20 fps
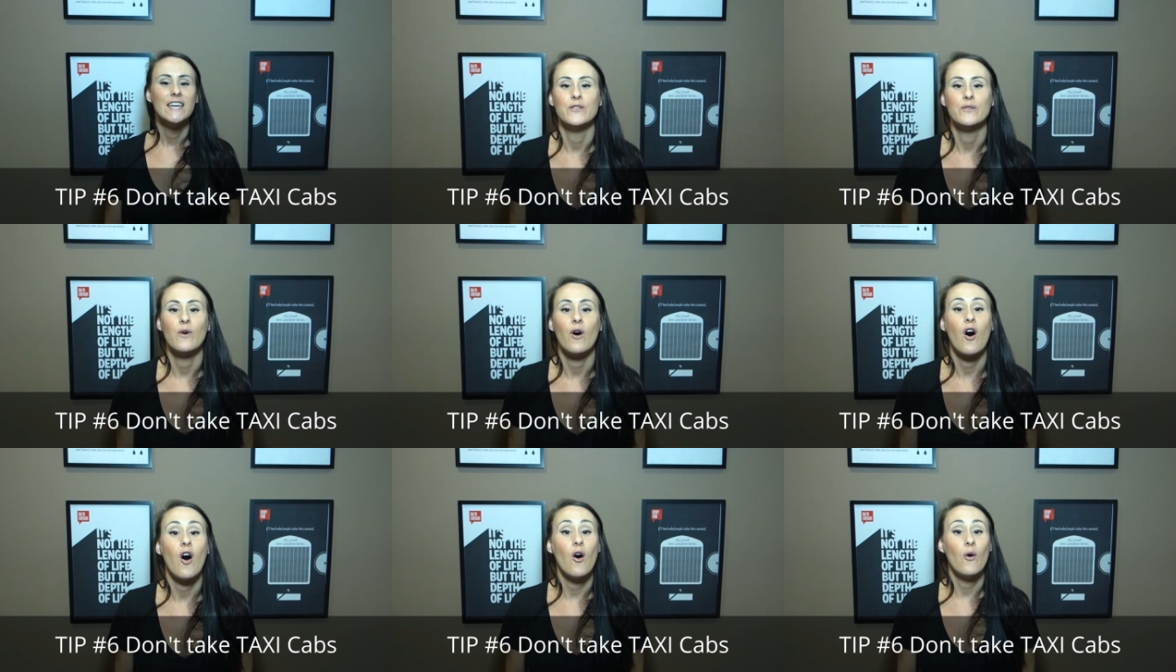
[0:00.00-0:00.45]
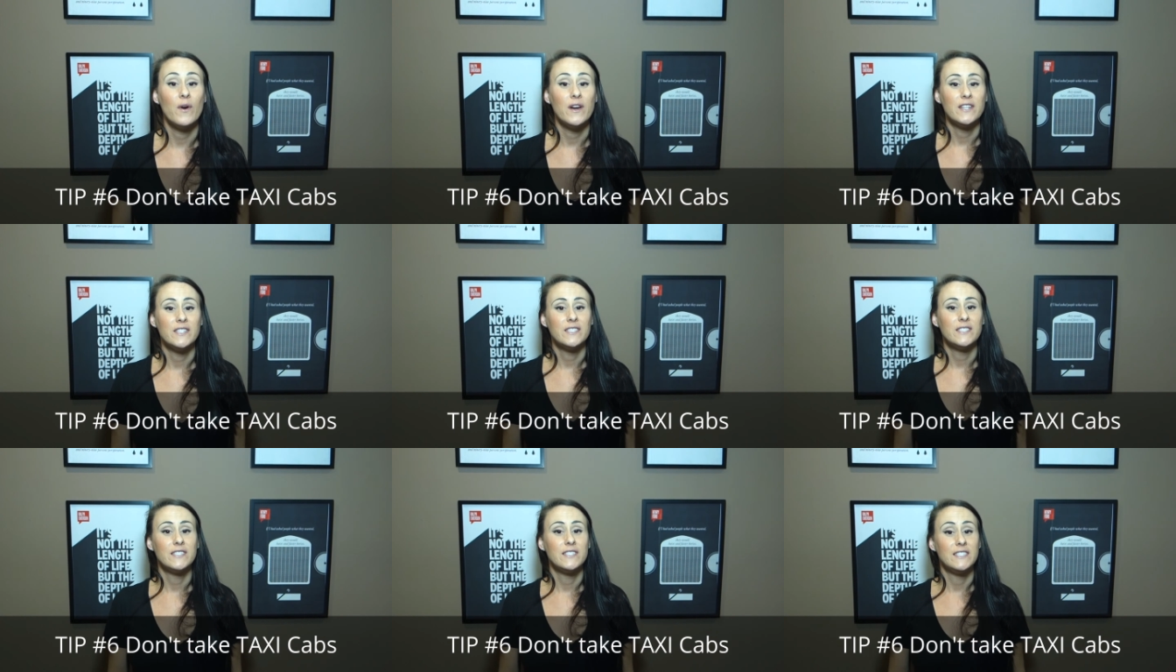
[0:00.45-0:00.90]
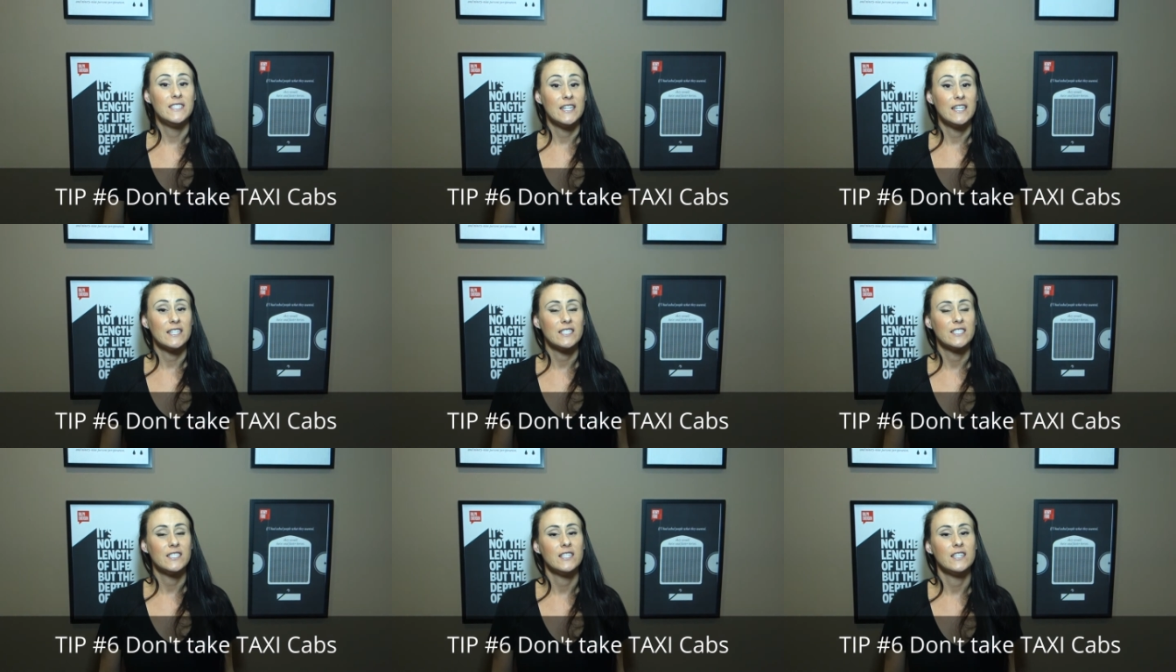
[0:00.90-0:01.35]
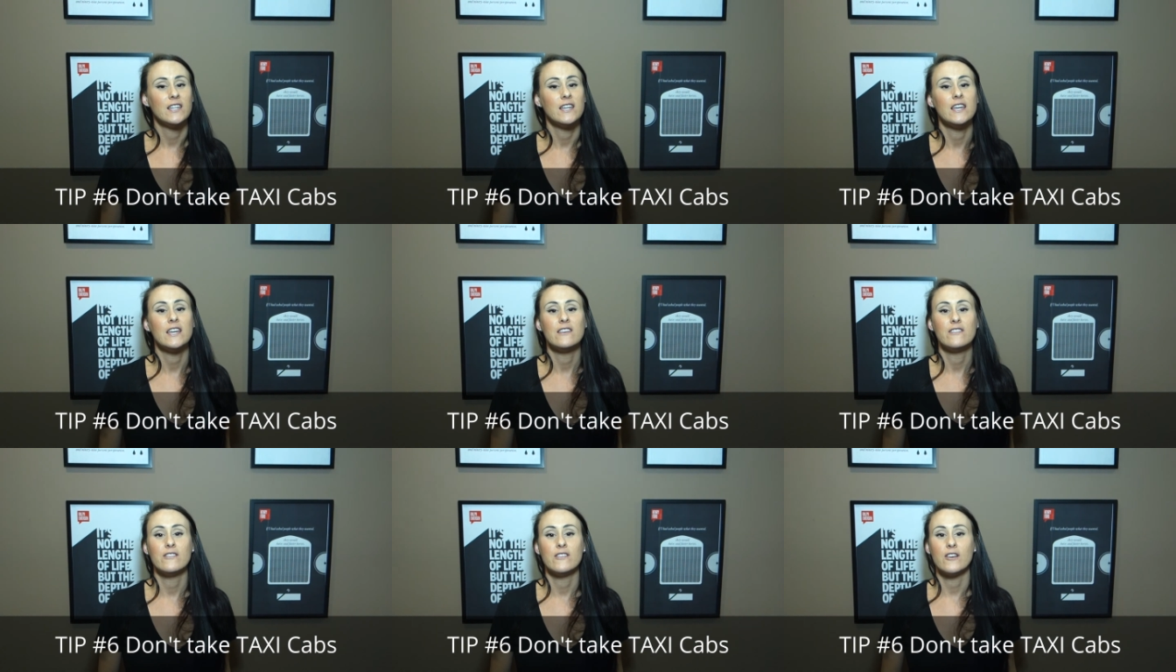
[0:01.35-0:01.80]
you always stick
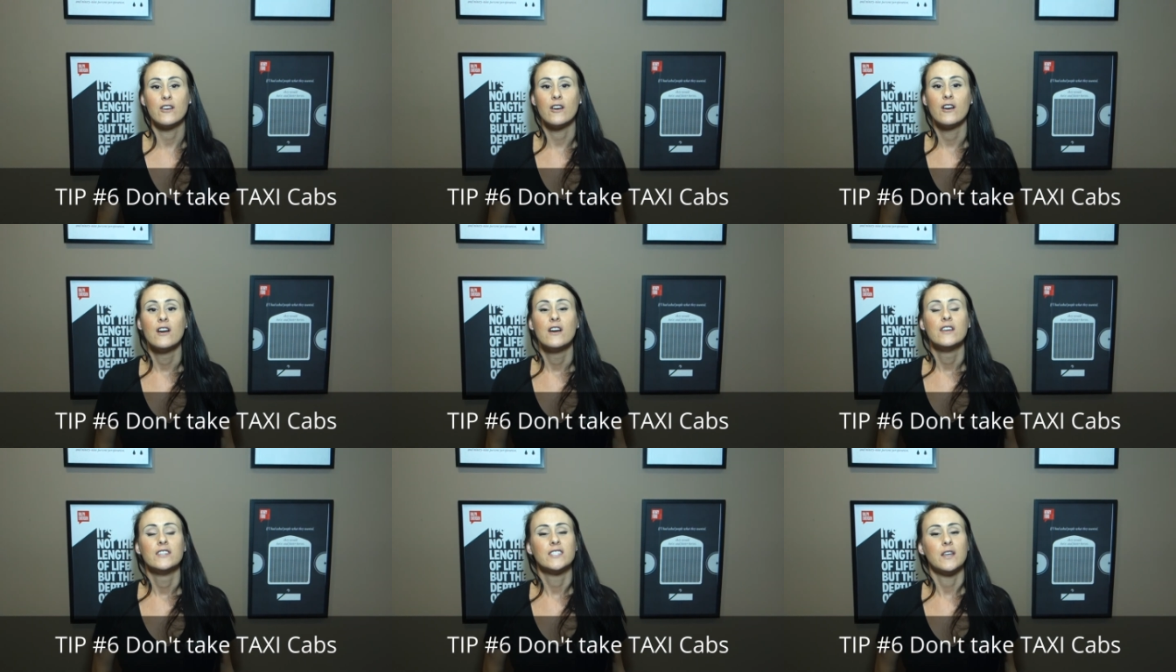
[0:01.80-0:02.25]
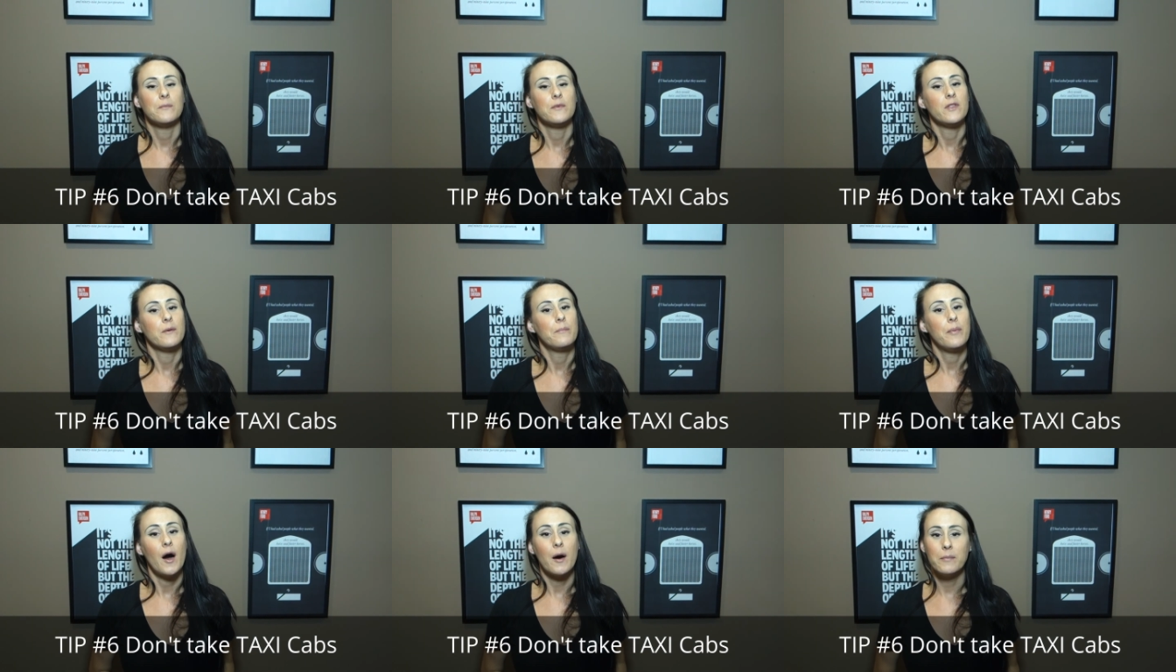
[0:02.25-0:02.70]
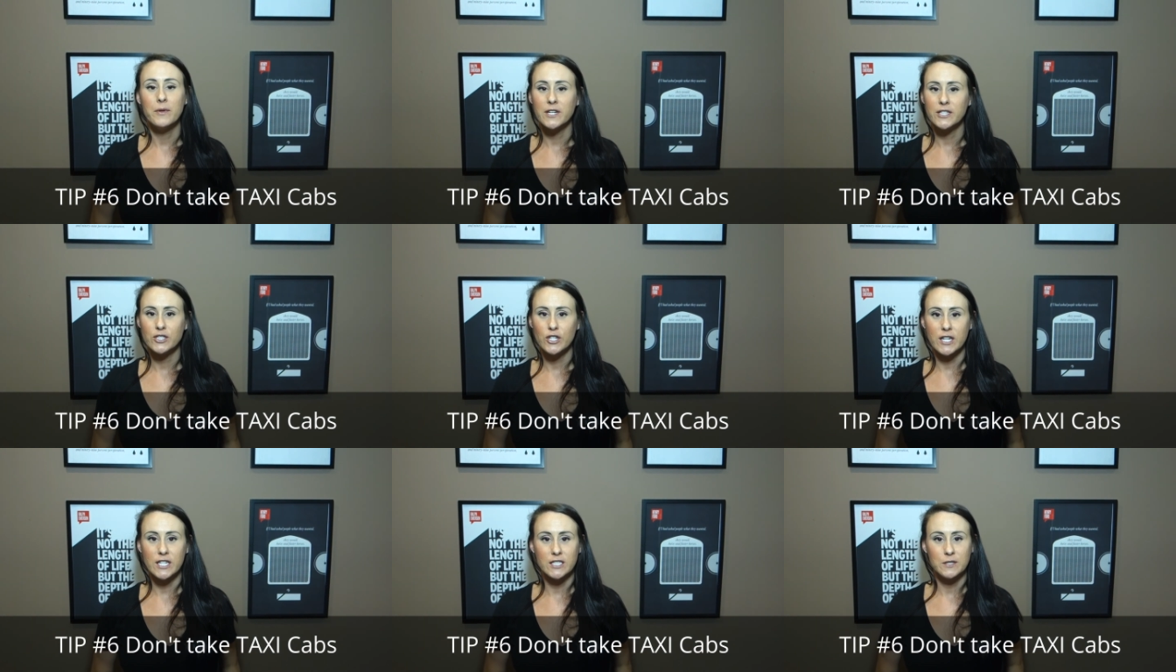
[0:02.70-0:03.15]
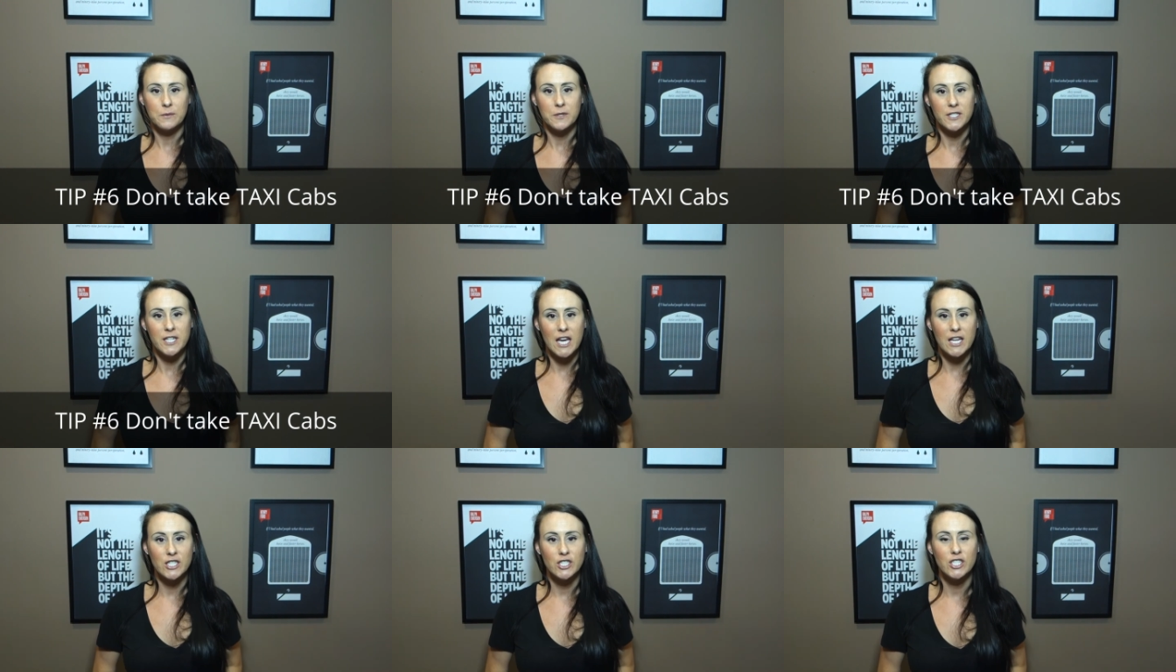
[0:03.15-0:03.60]
to either some of the public
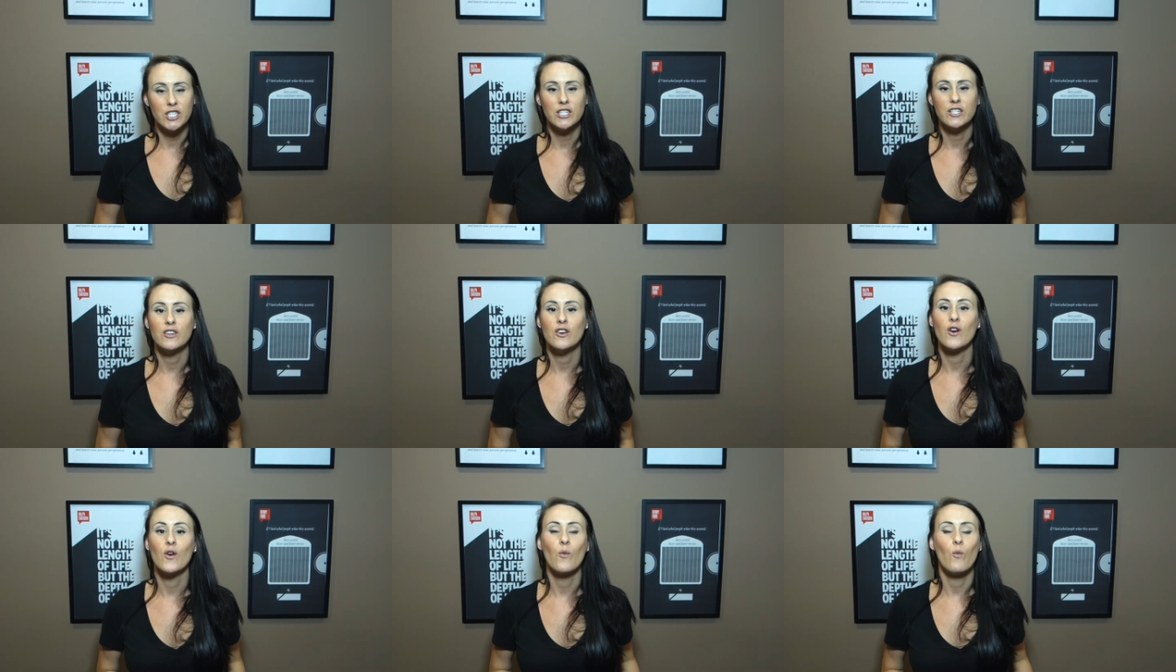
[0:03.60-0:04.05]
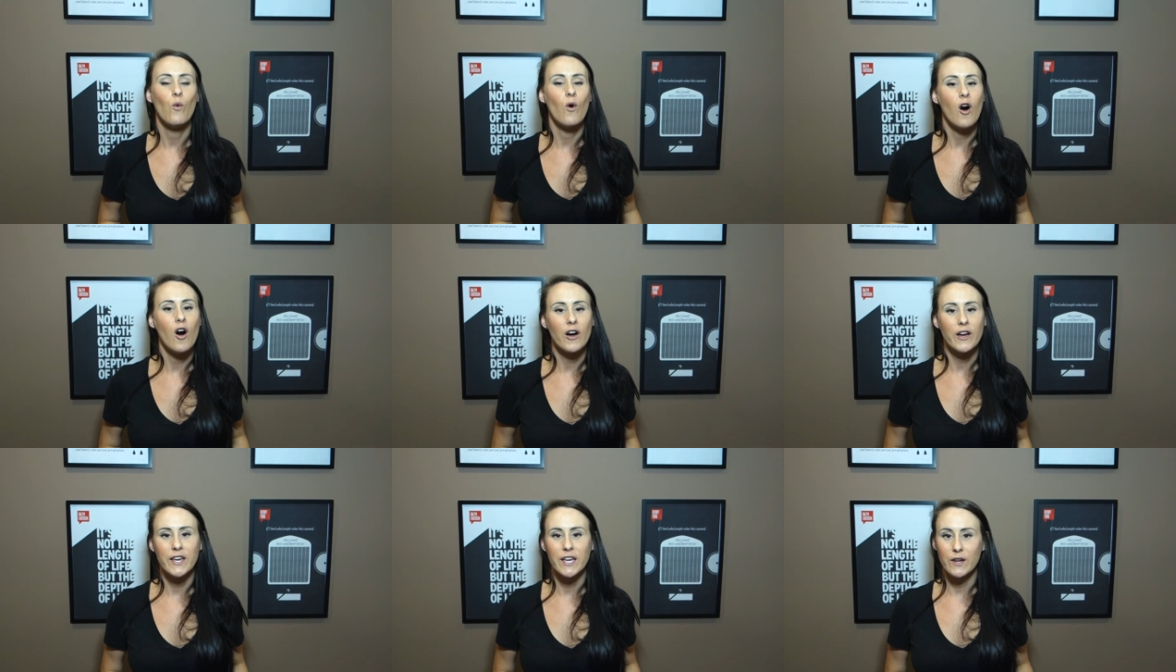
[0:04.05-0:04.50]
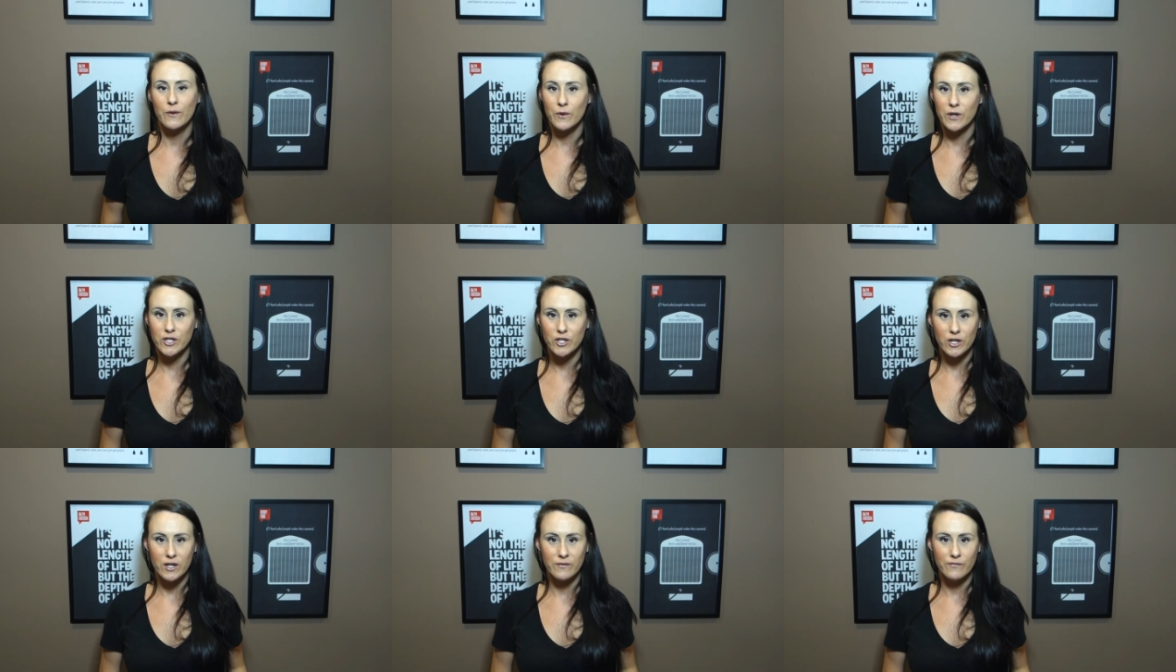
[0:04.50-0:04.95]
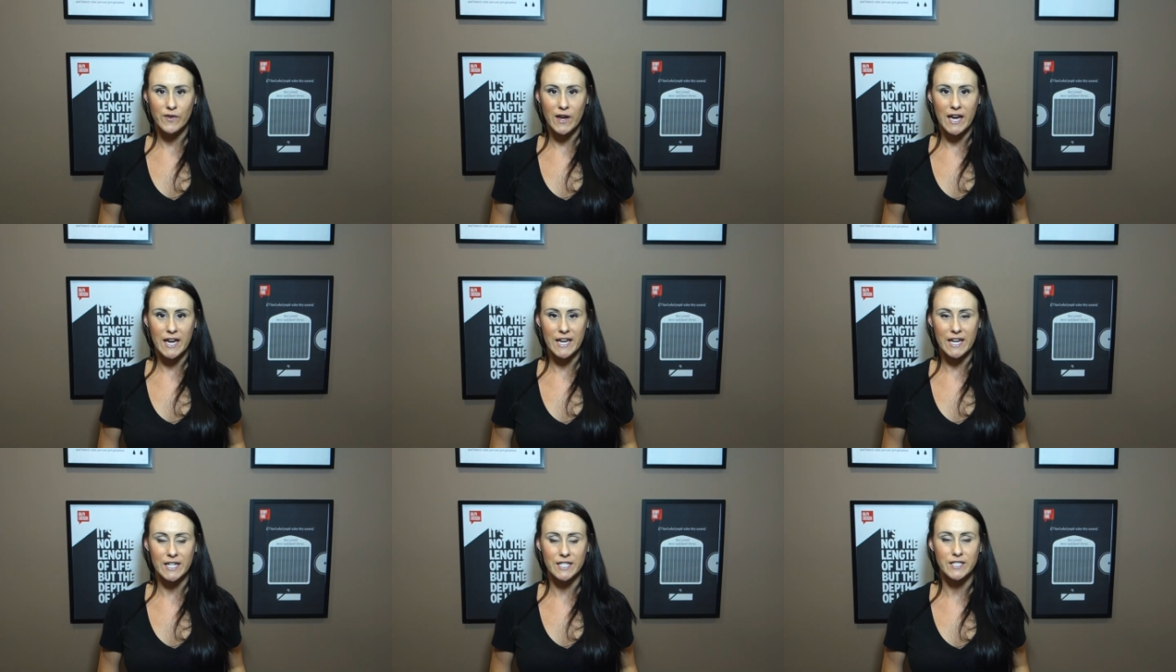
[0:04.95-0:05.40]
transportation or walking when you're in
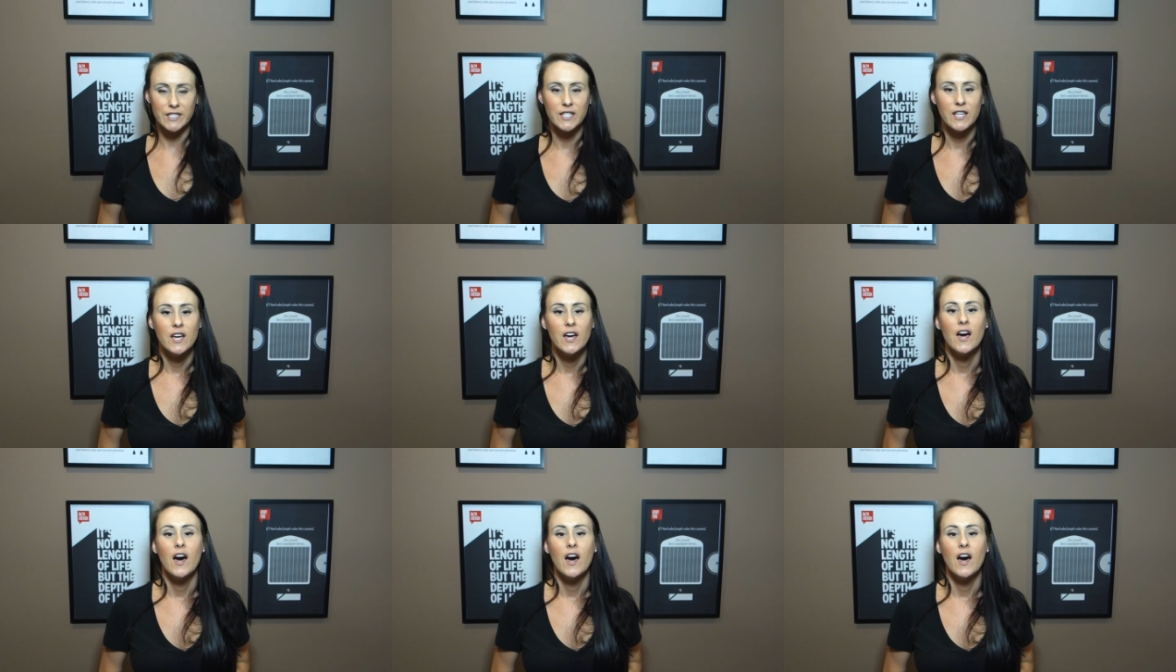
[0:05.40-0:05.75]
Vegas.